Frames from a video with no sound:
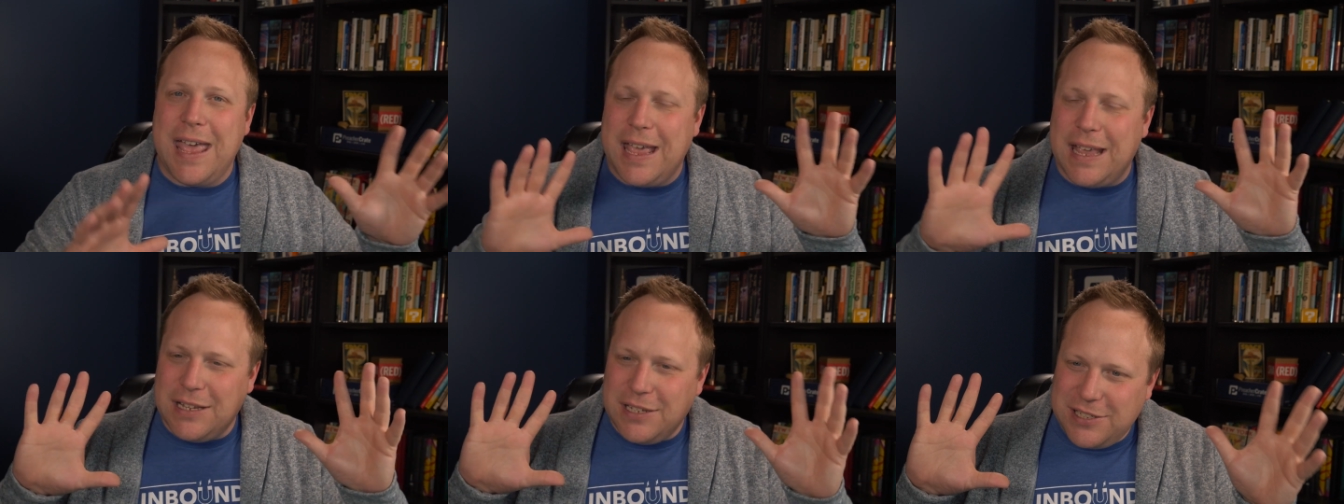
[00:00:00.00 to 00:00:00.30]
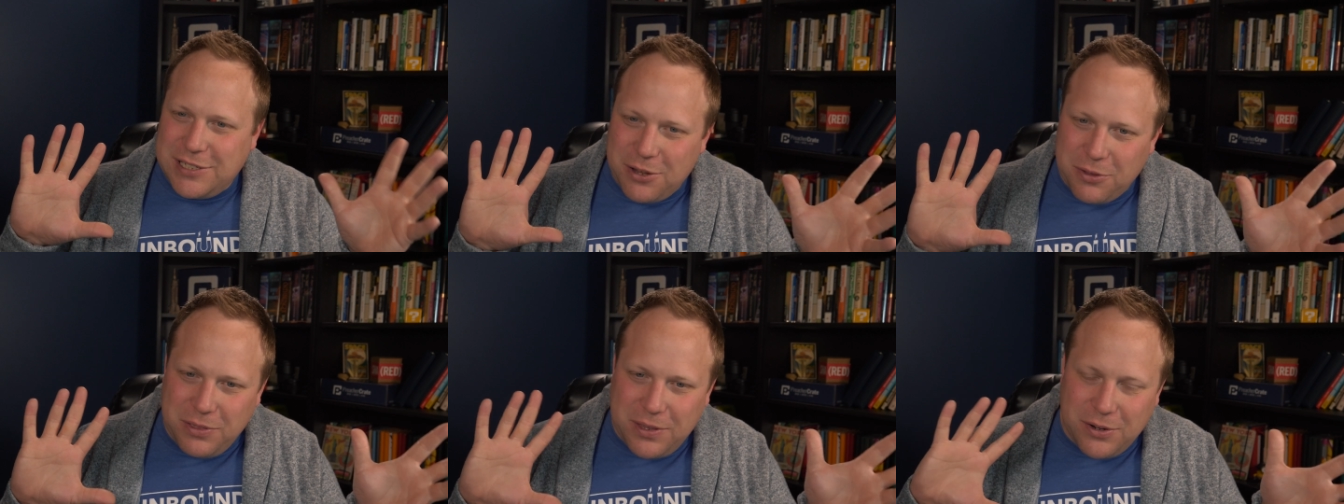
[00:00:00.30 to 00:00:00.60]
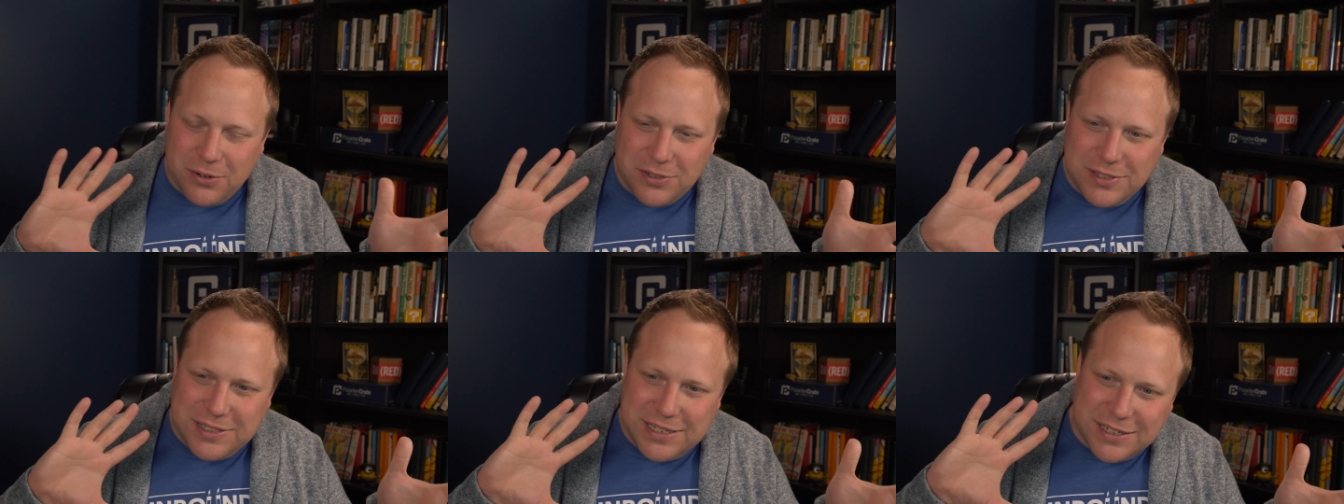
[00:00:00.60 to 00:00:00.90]
And so
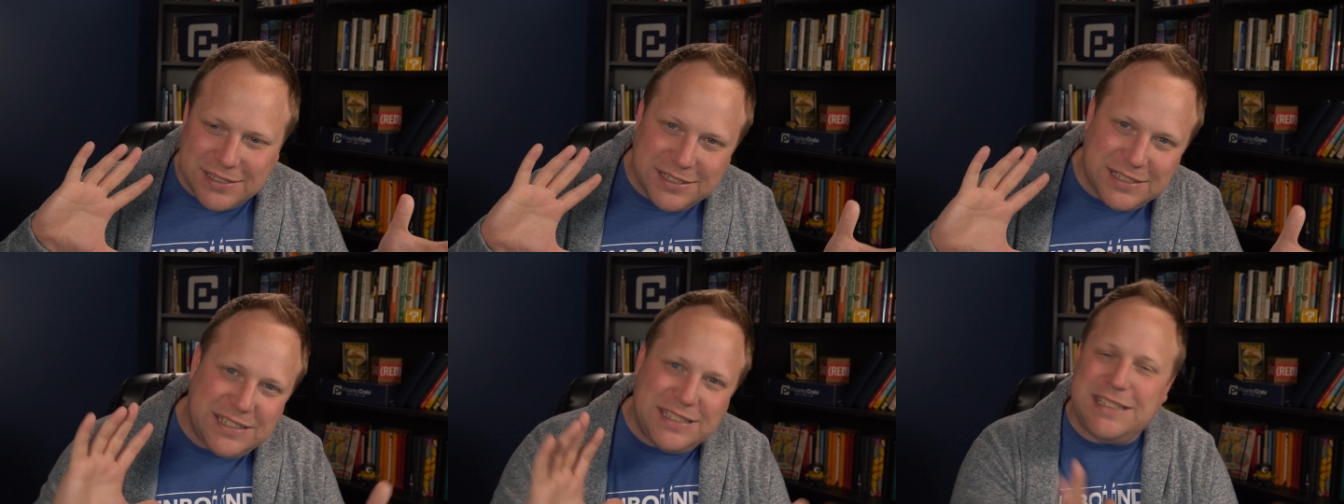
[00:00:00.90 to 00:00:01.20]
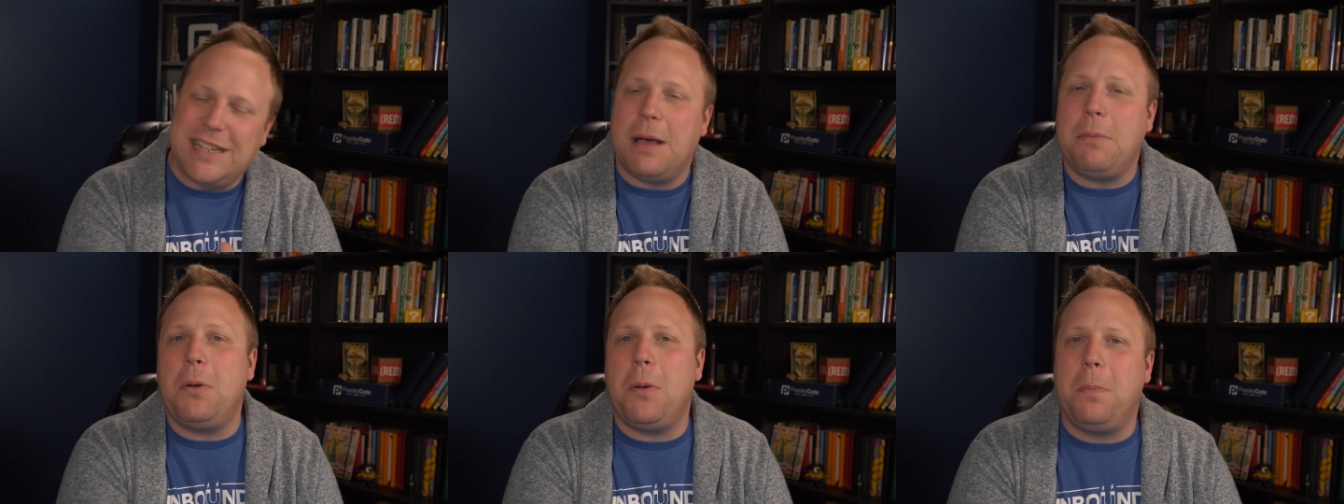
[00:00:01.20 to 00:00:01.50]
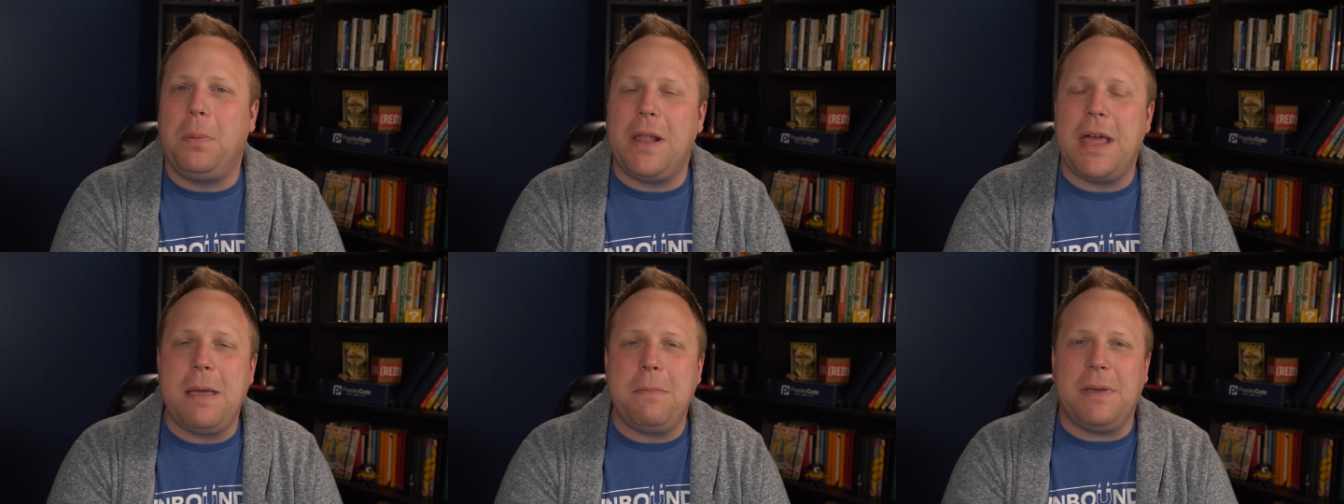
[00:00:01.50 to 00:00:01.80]
there's this
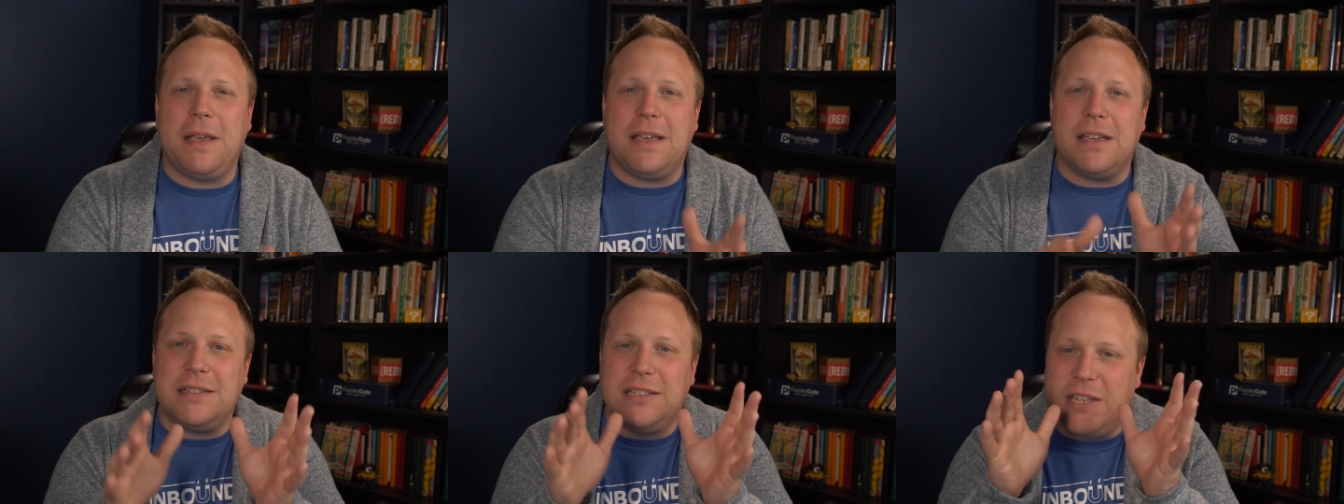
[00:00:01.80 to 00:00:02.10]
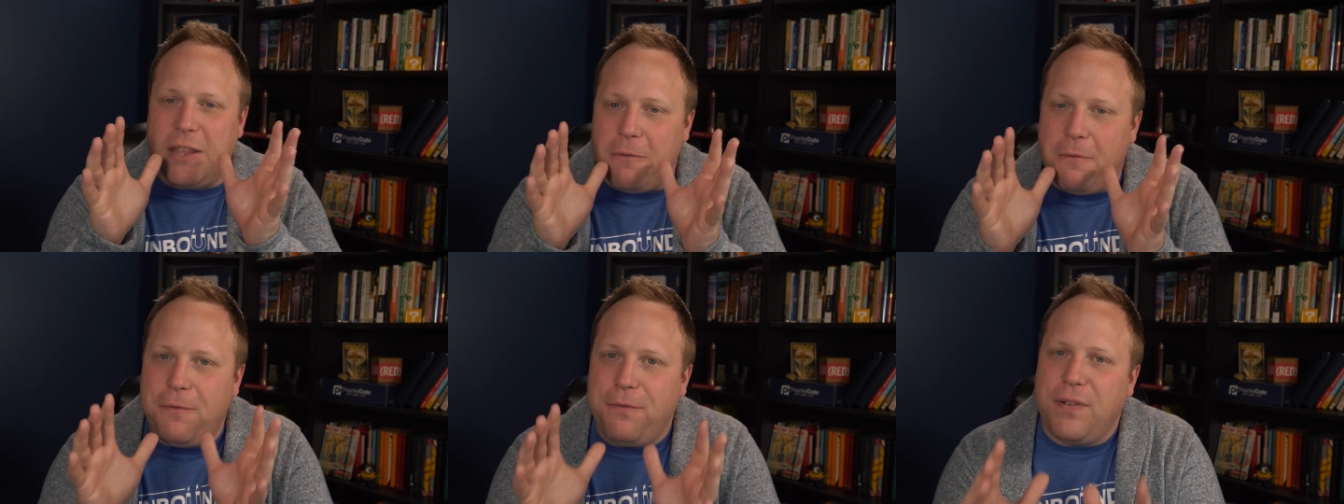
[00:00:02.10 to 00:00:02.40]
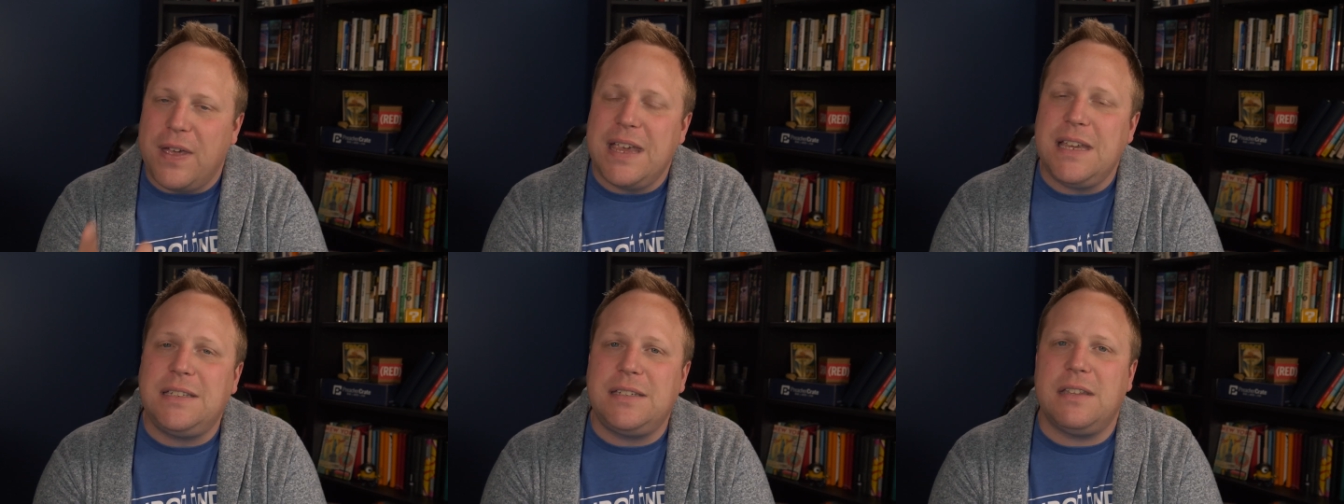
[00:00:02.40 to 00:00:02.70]
double play because the
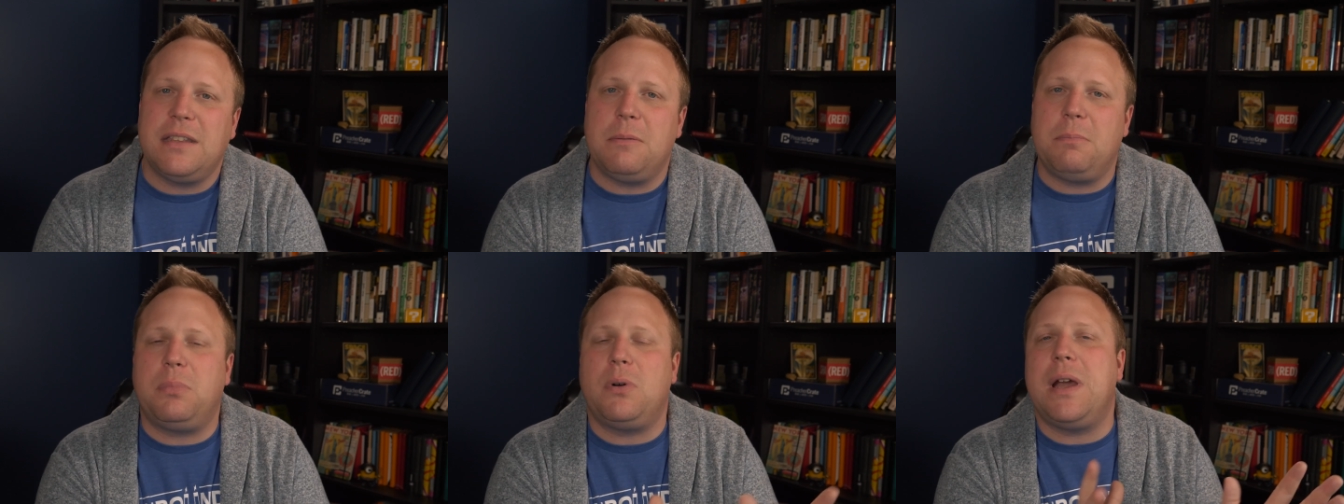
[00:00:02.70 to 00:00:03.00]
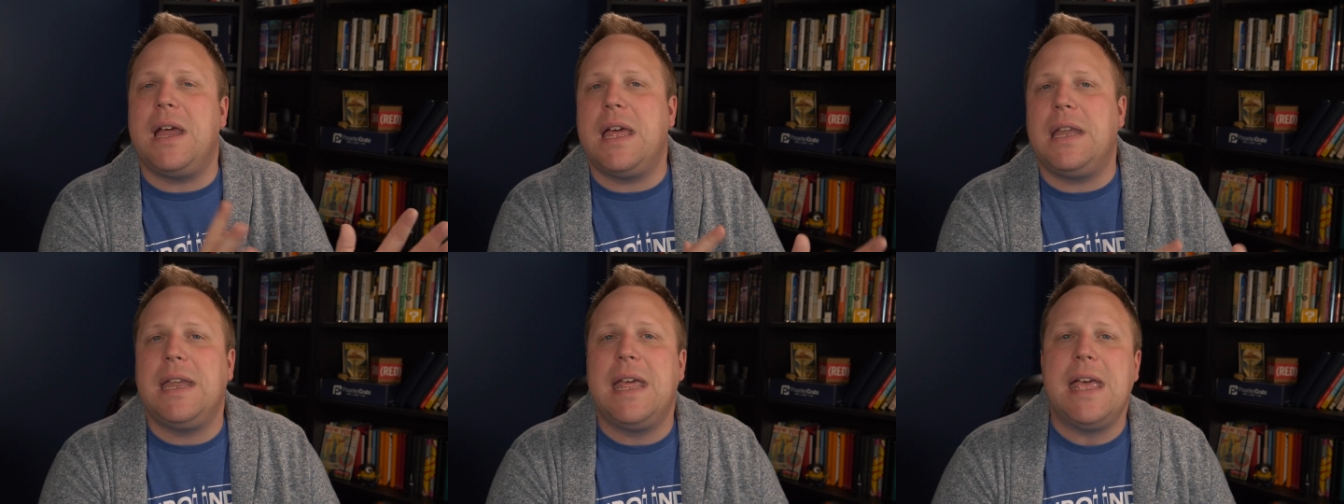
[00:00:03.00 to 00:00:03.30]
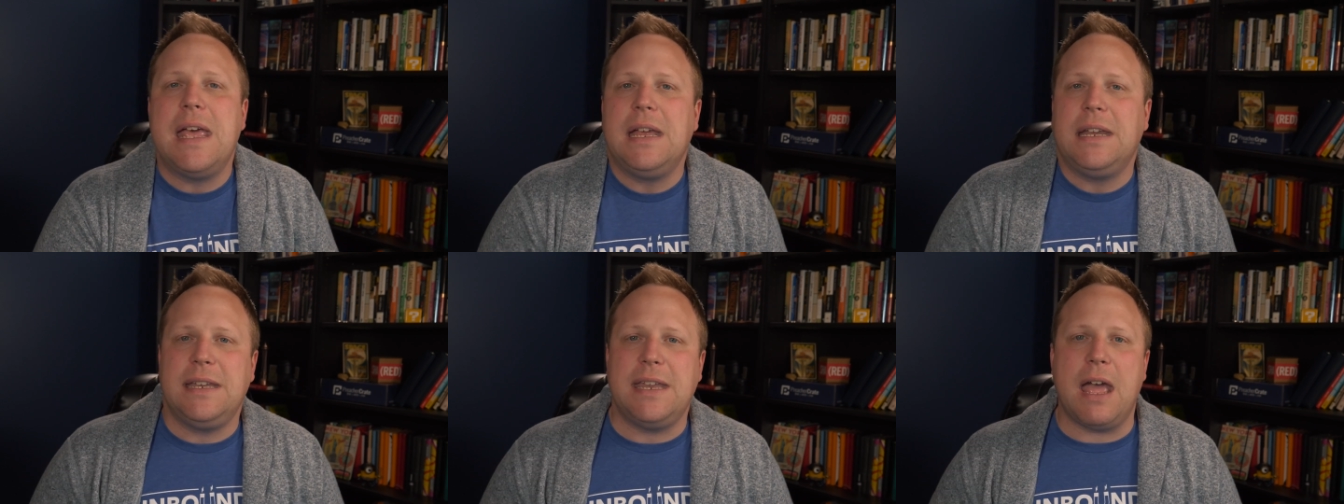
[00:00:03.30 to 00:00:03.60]
face of the brand
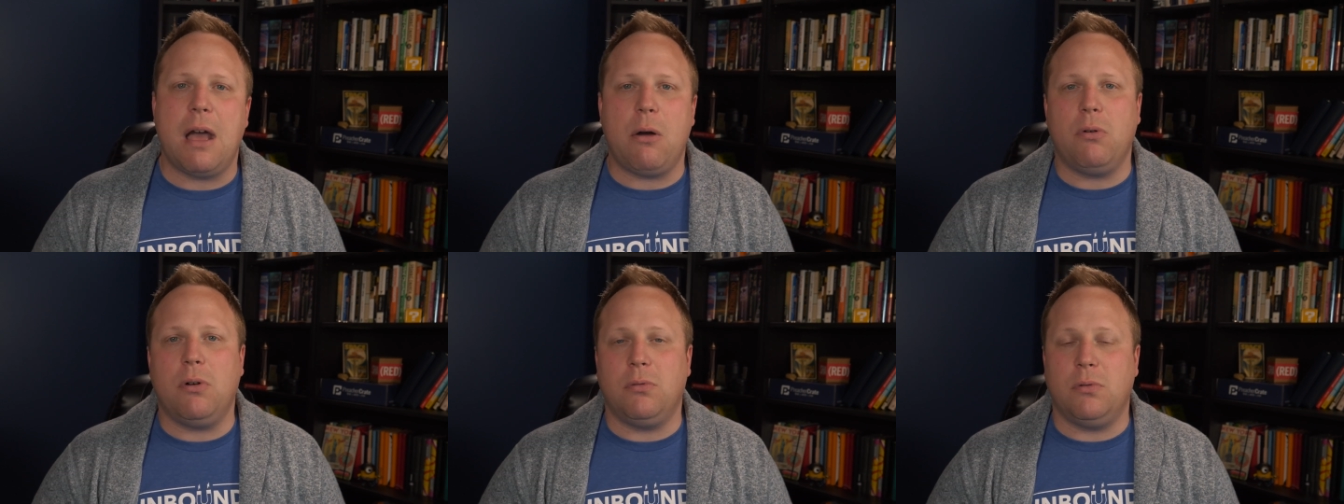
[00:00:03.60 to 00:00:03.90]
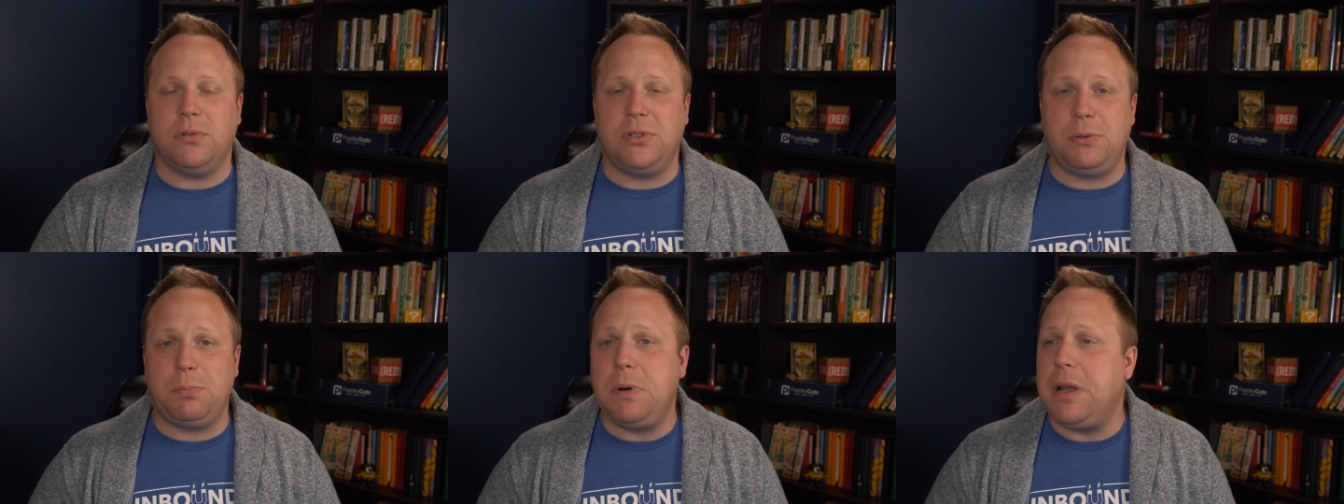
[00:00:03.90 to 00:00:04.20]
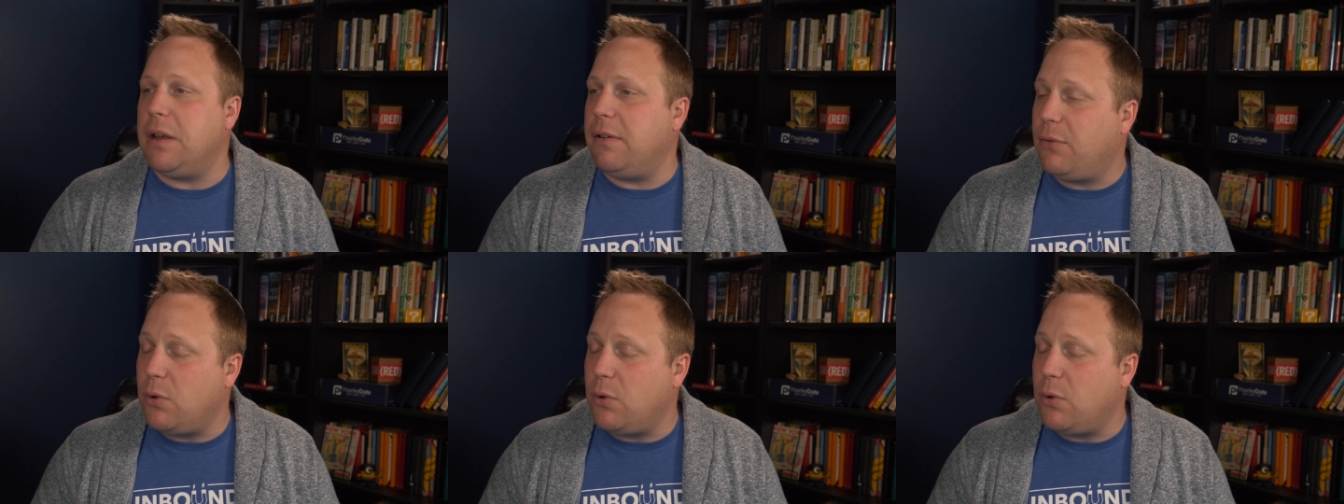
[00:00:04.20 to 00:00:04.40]
now went with Sprint.